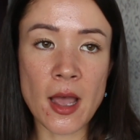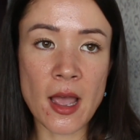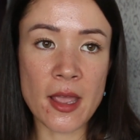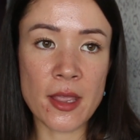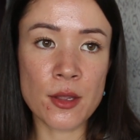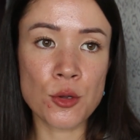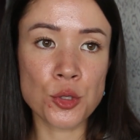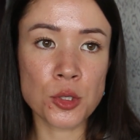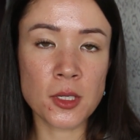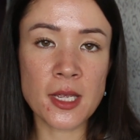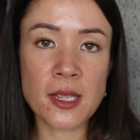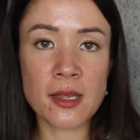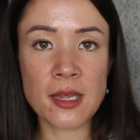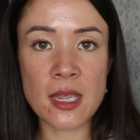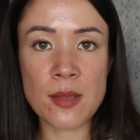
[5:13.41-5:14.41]
I usually
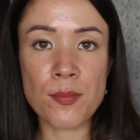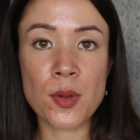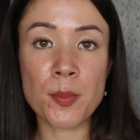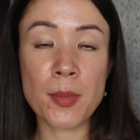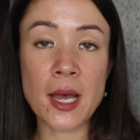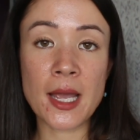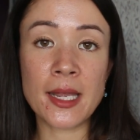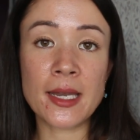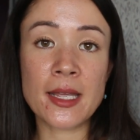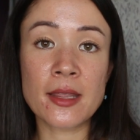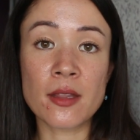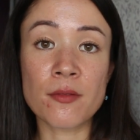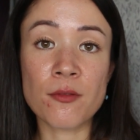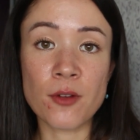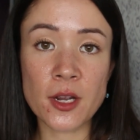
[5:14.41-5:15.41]
keep mine
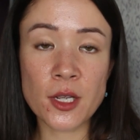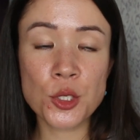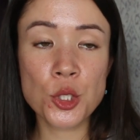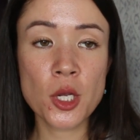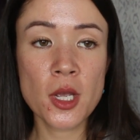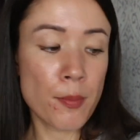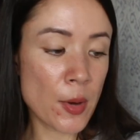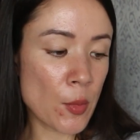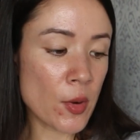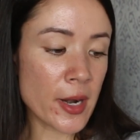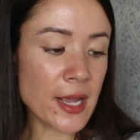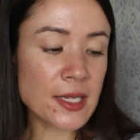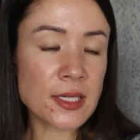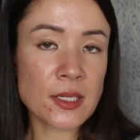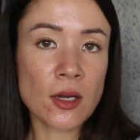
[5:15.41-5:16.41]
in the fridge, but when
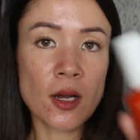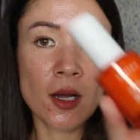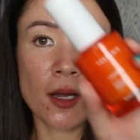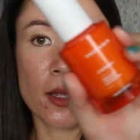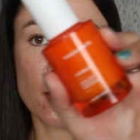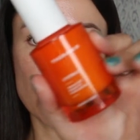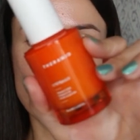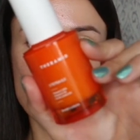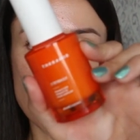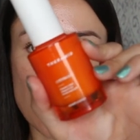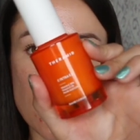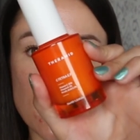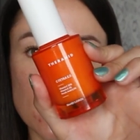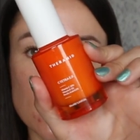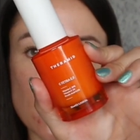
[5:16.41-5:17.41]
I saw
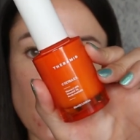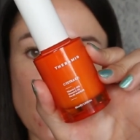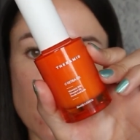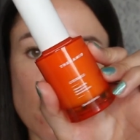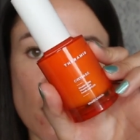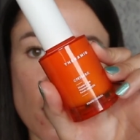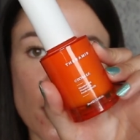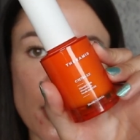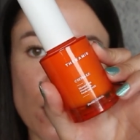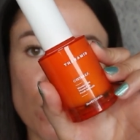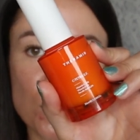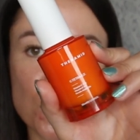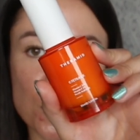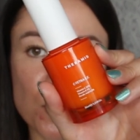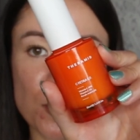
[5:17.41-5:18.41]
this, I thought it
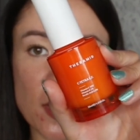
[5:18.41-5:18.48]
would just